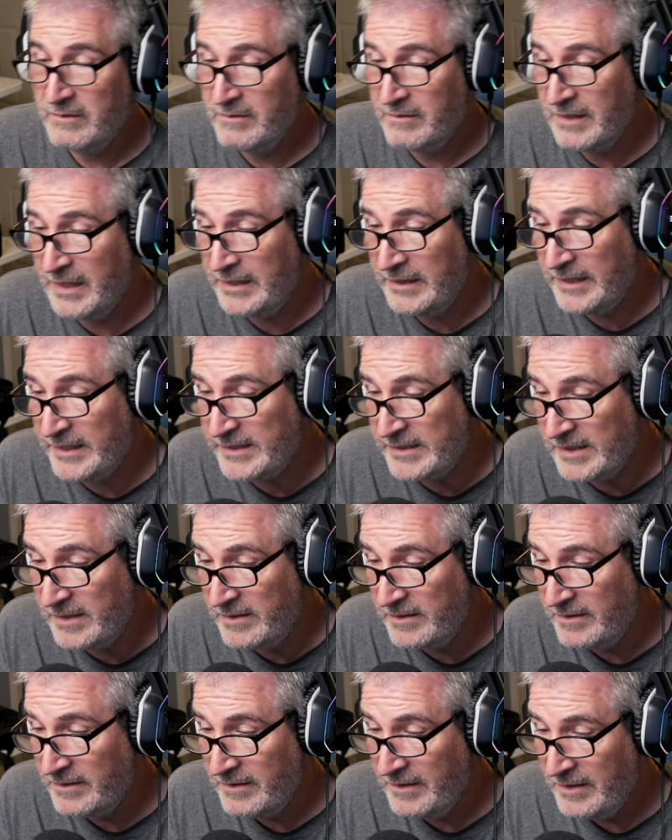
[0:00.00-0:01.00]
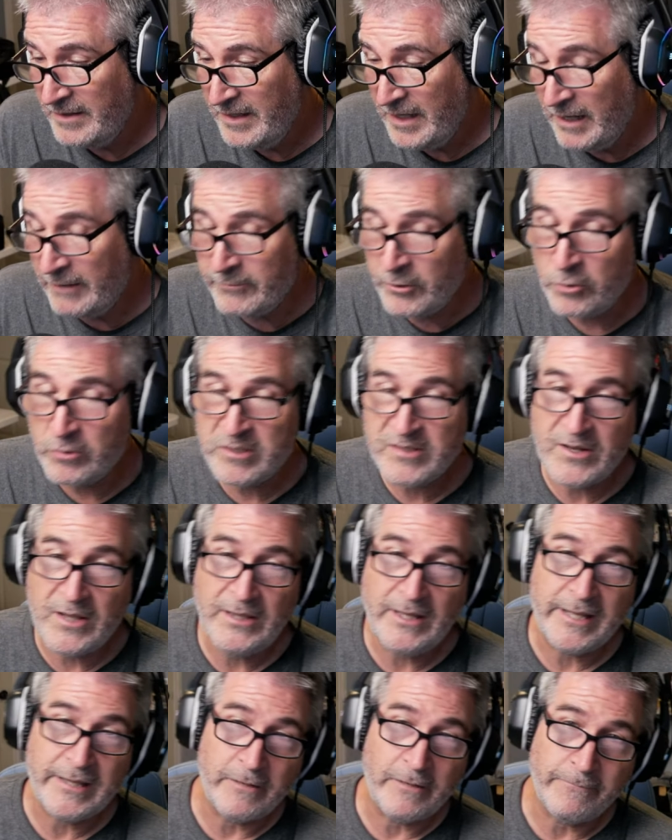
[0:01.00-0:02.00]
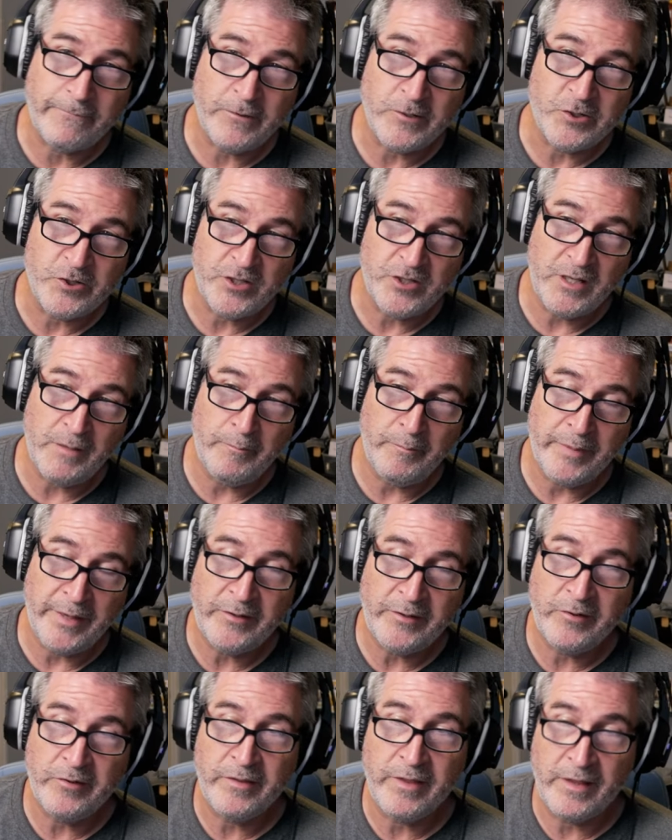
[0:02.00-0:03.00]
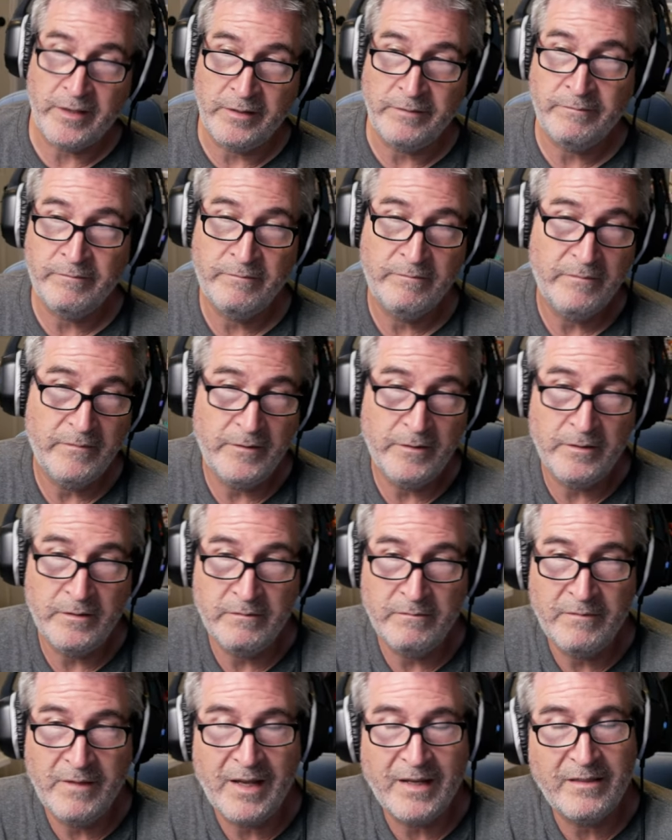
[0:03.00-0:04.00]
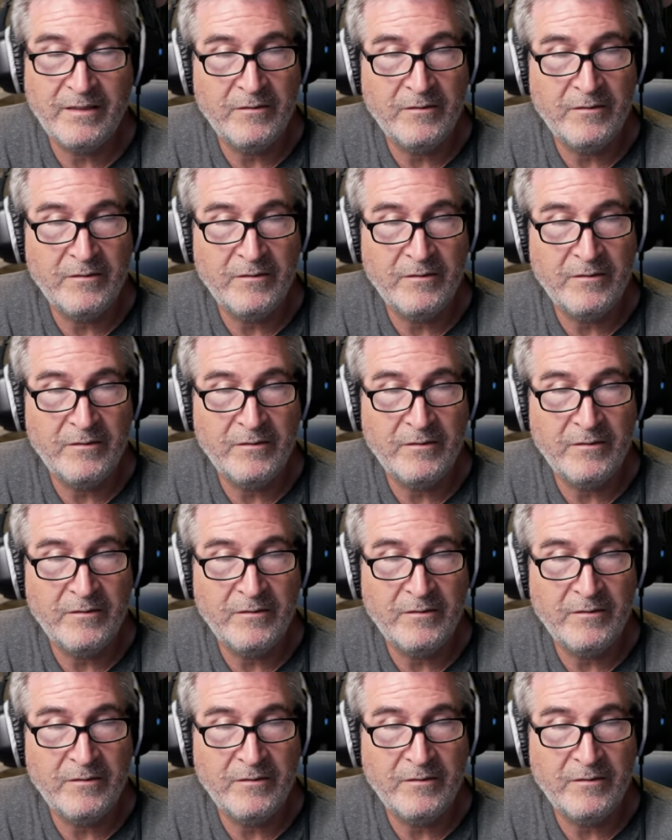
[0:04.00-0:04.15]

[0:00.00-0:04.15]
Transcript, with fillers: I liked it. Of course, I like the French dip better than the...